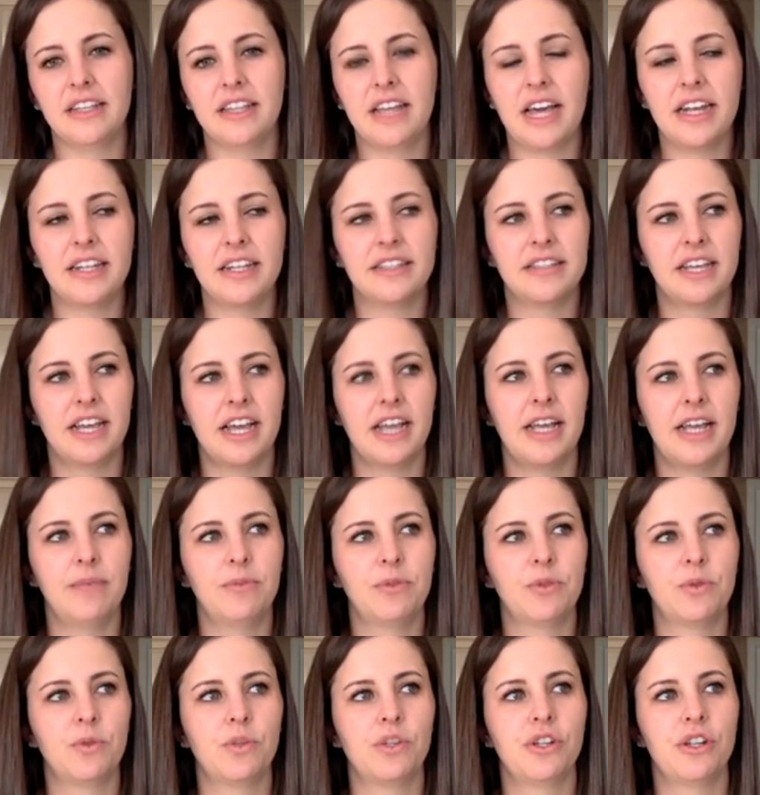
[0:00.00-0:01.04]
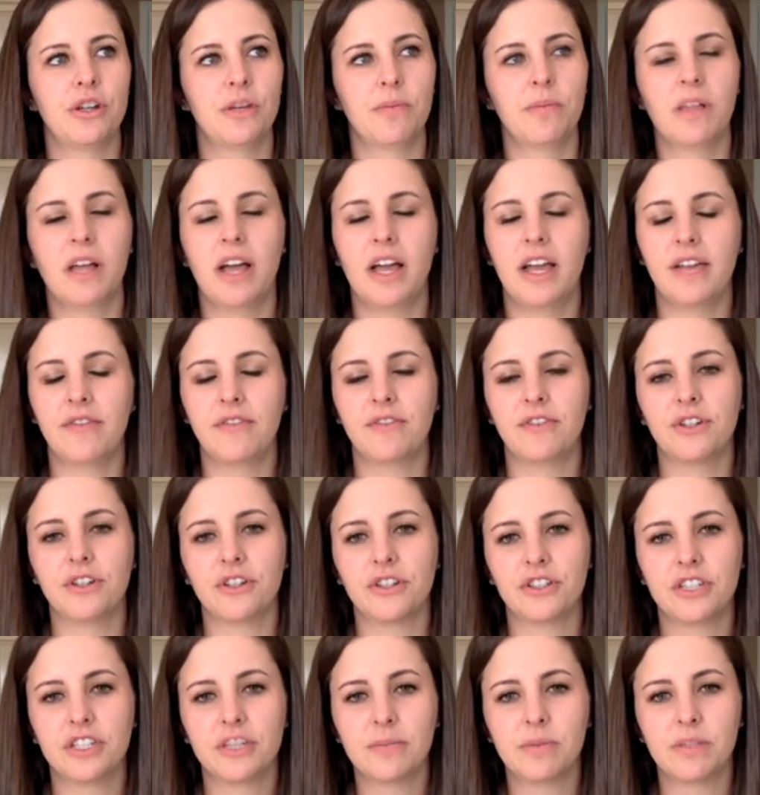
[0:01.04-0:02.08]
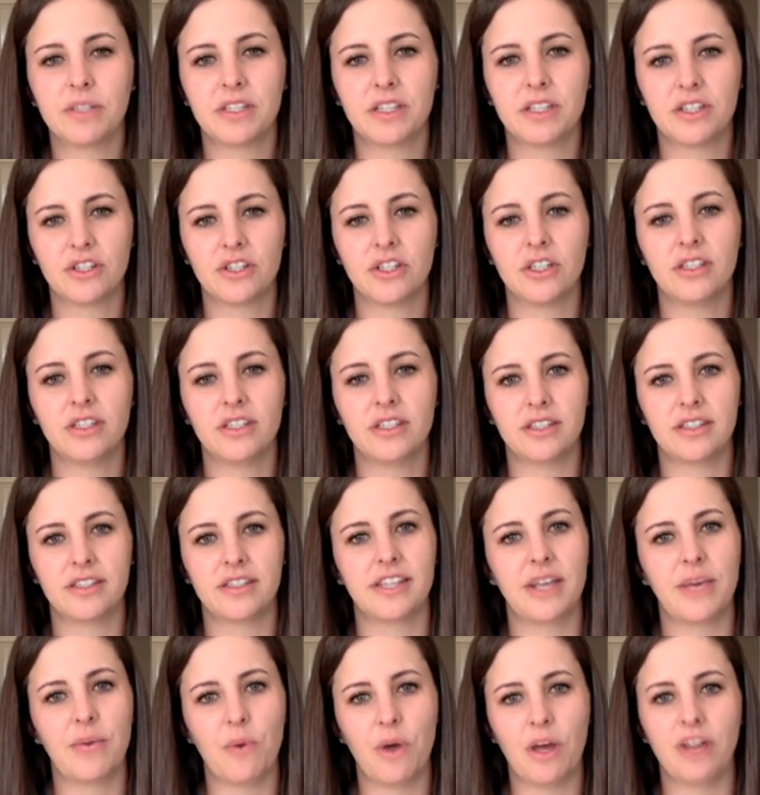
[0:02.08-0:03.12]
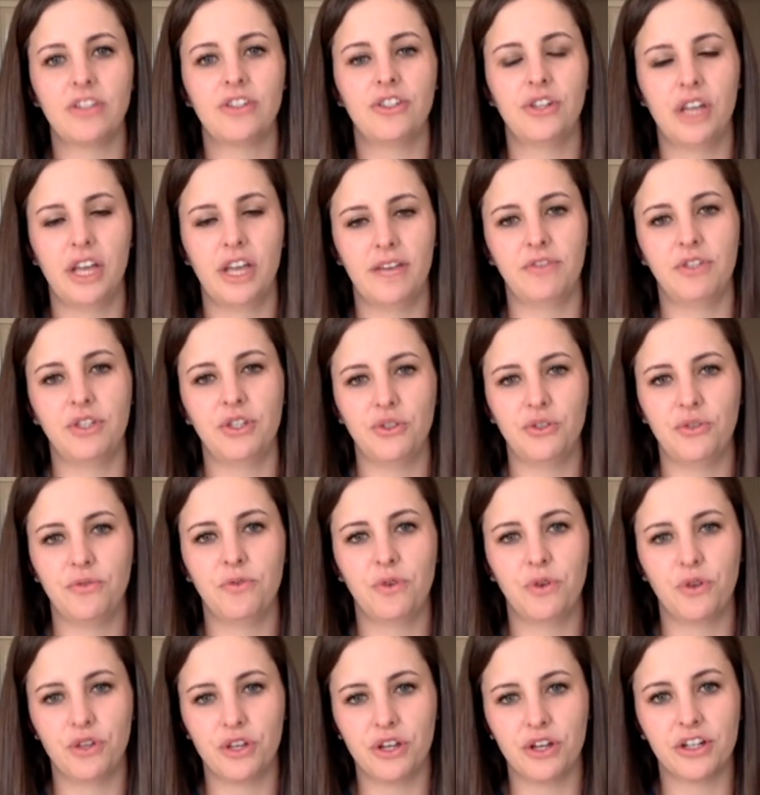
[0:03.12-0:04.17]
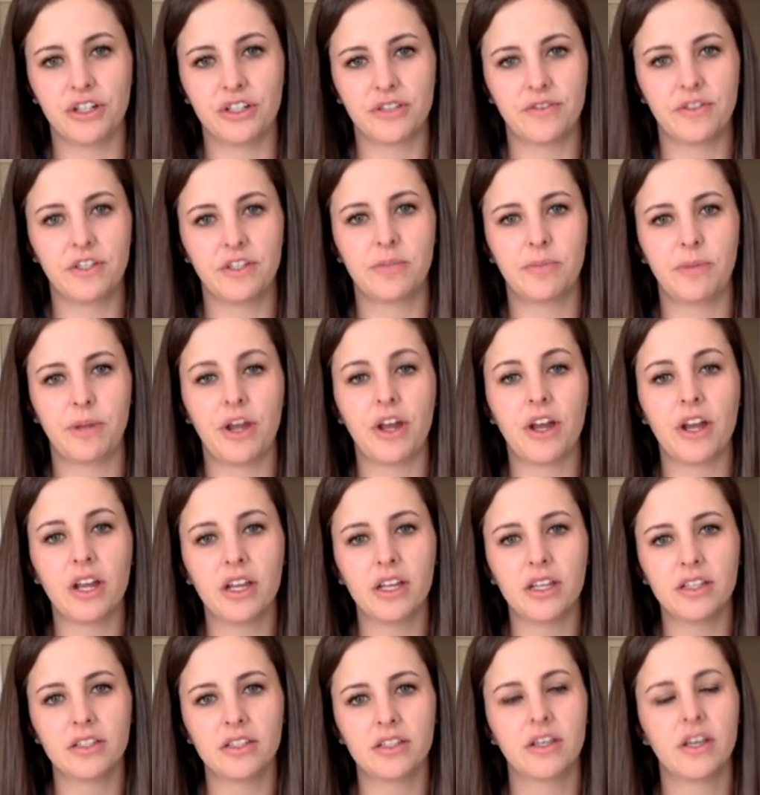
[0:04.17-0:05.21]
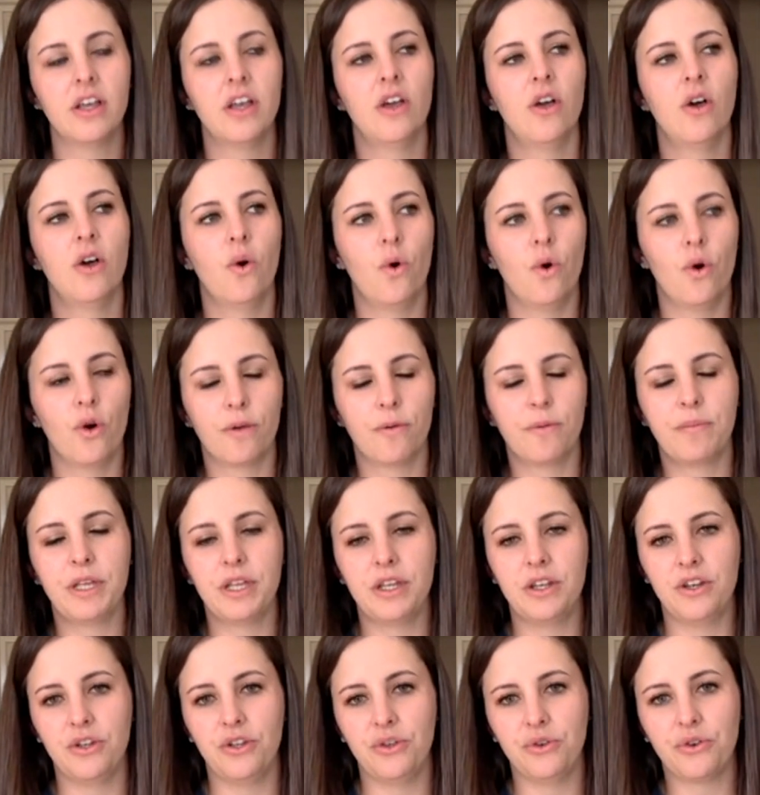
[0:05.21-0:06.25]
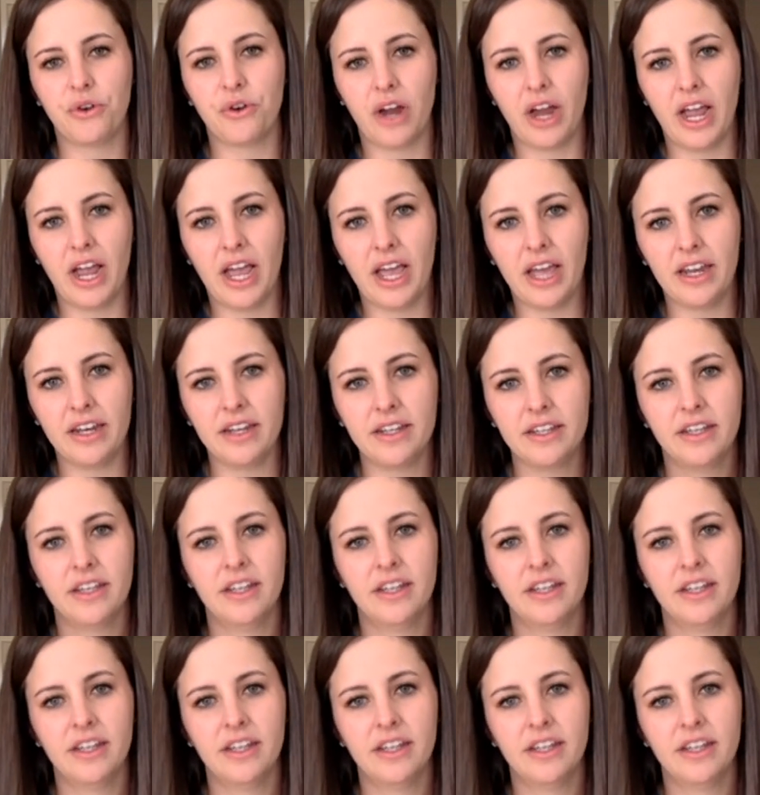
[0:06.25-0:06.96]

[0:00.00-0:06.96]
A lot of times when you're applying for nursing positions, it's they want you to have two full years of experience or be a new grad